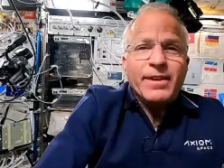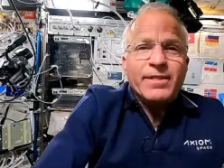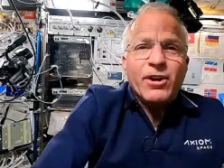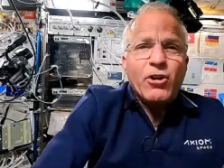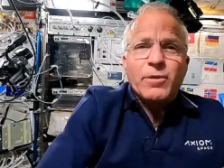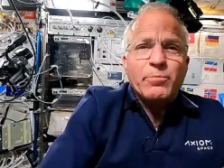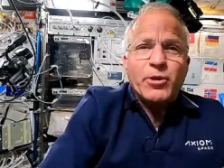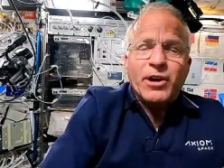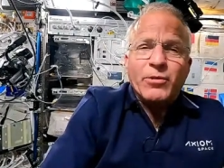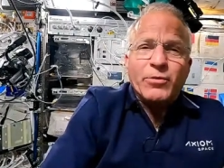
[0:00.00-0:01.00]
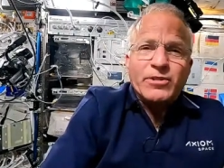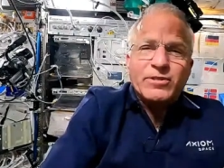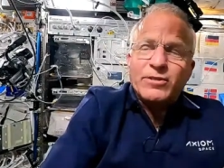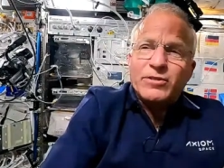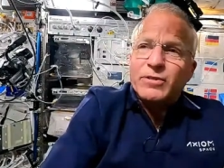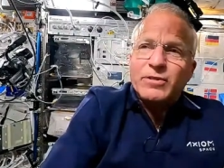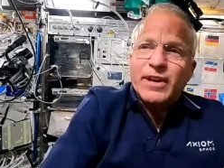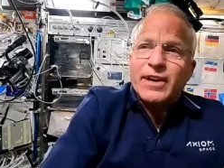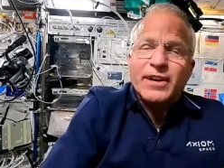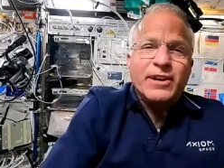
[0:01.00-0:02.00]
the hard part was
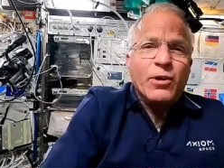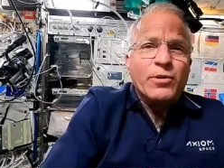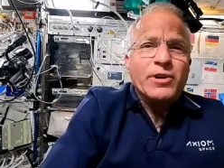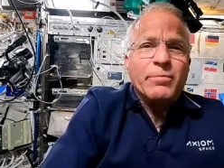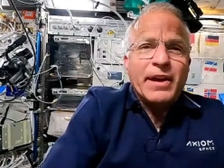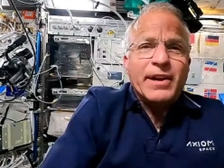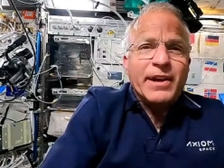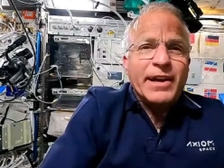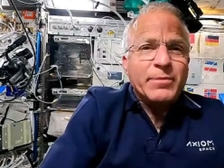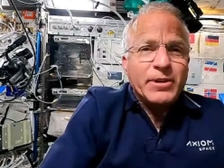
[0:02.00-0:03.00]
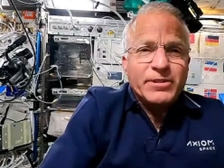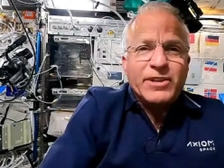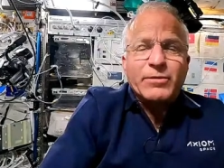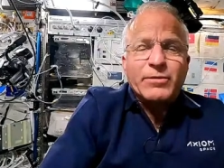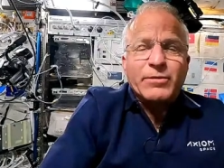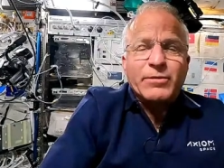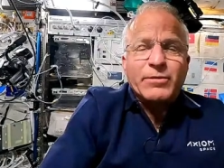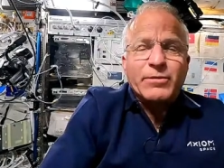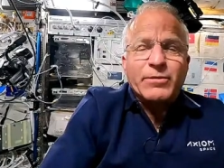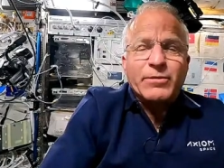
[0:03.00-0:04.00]
uh, going to bed at night because I was
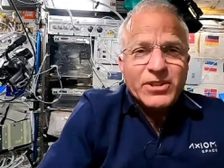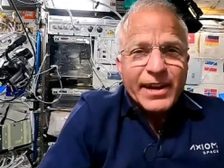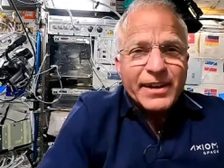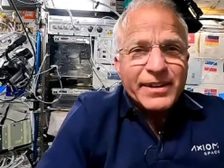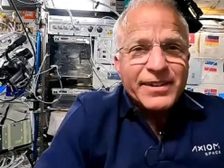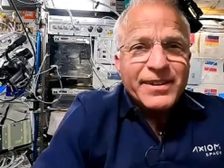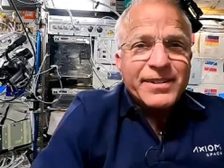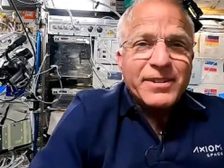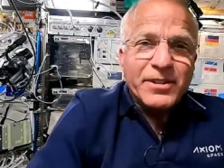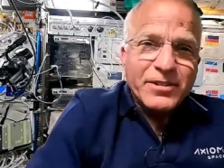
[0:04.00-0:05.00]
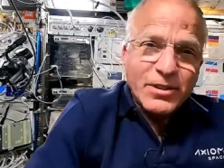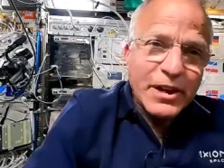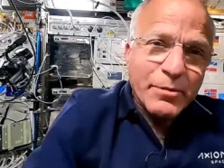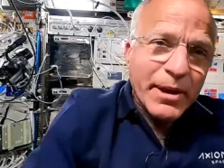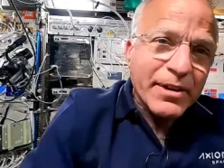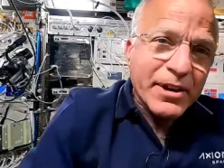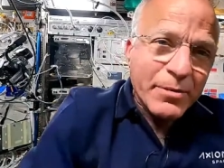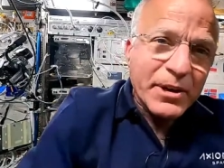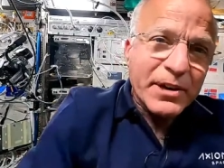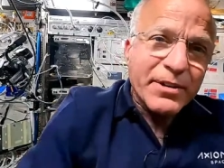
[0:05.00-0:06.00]
too excited to think about
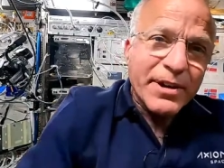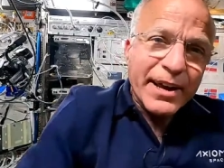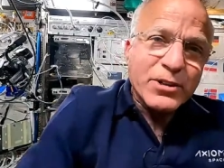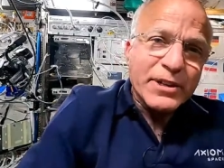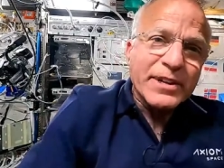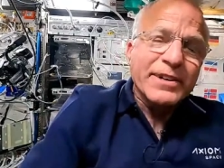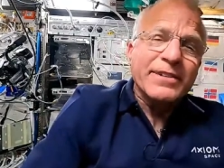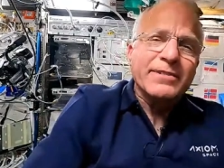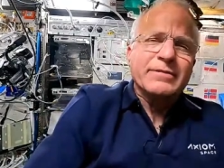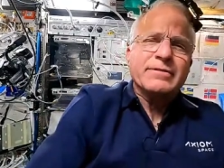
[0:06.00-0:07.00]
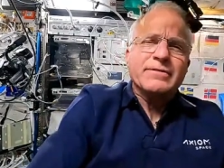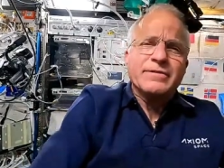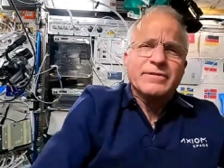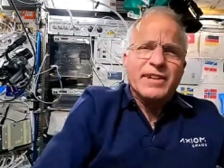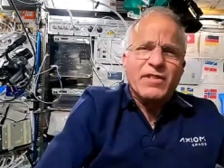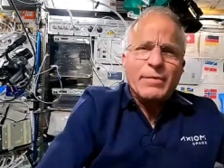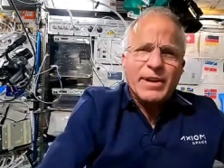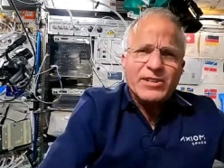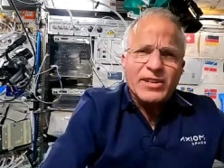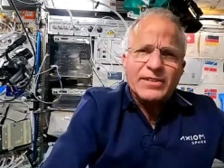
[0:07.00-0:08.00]
coming here, actually, if that
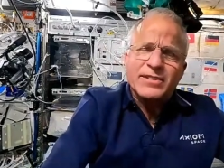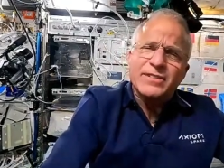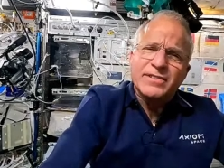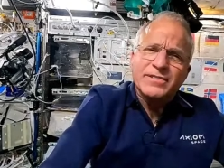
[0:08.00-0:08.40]
makes sense.